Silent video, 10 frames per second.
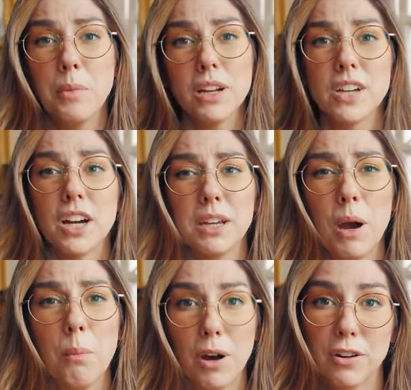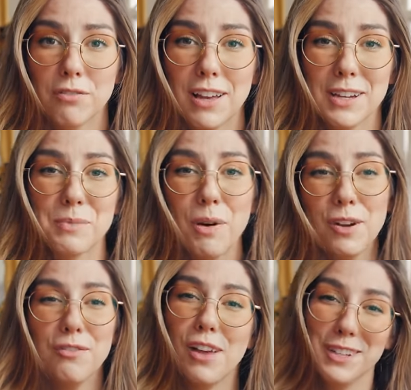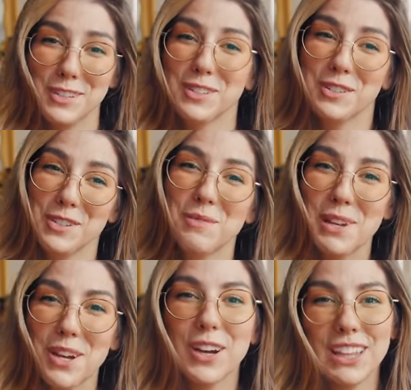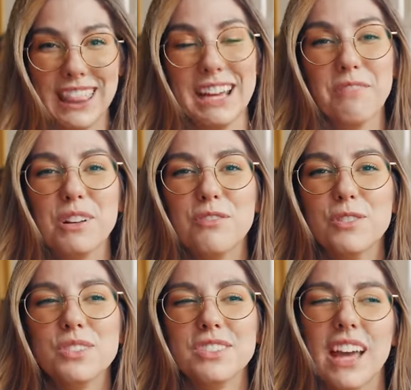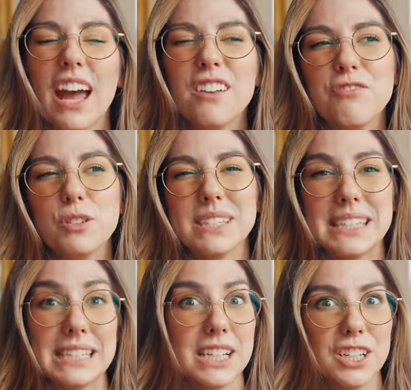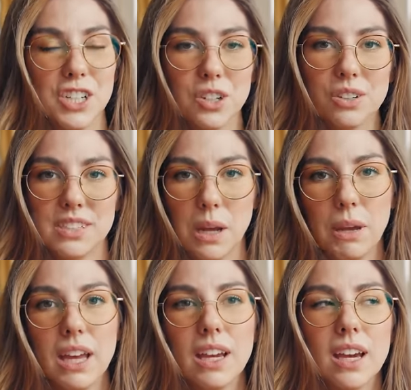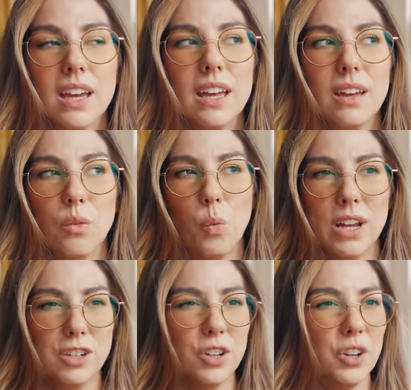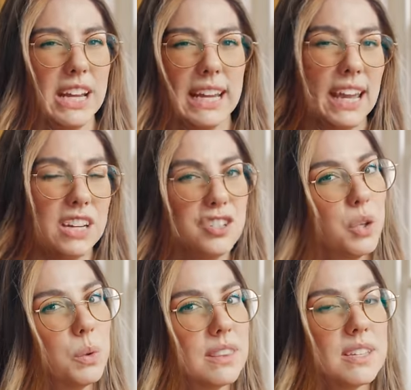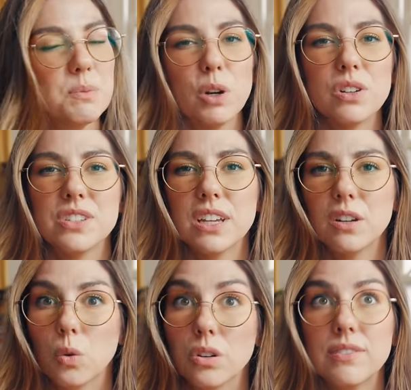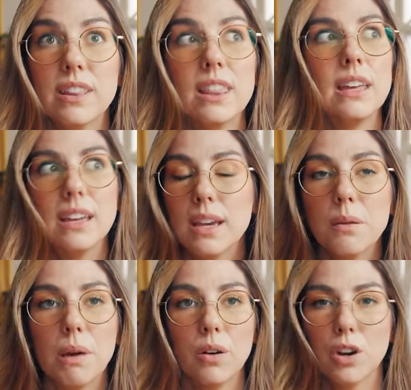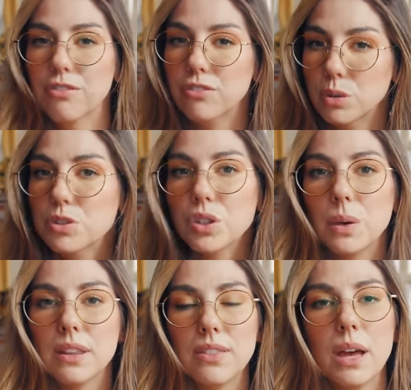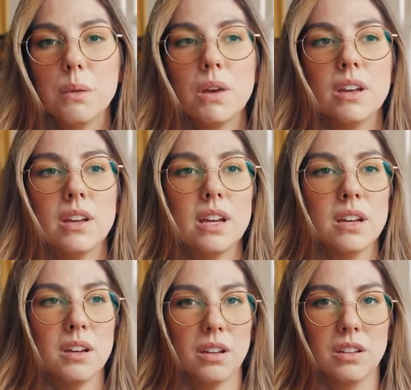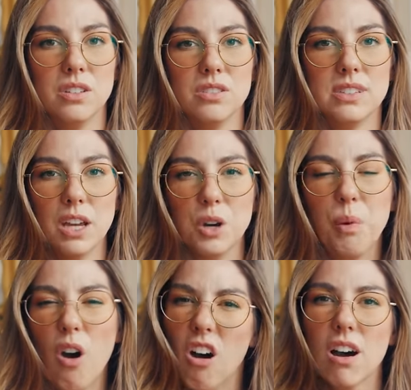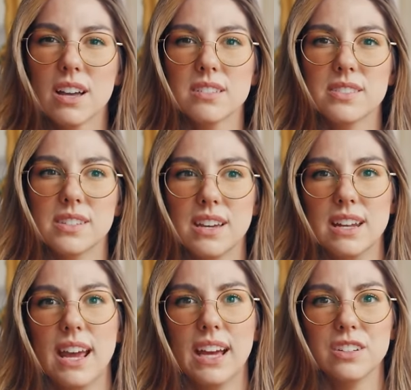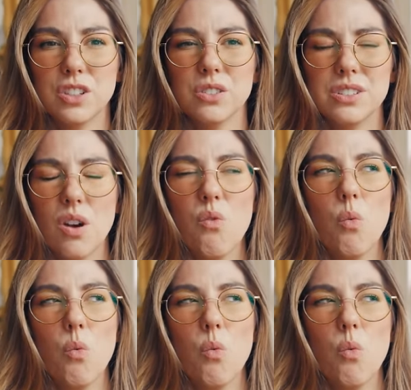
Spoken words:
not talking about butterflies. Butterflies should be a good thing, but if you kind of feel sick to your stomach when you're engaging with this person or even thinking about a future with them, take a pause and ask yourself,